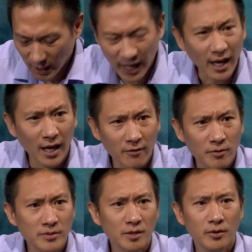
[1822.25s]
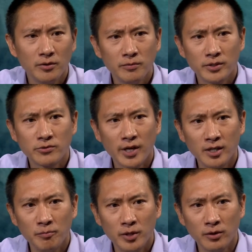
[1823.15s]
Yeah, from someone who was trying
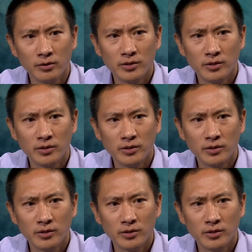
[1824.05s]
to build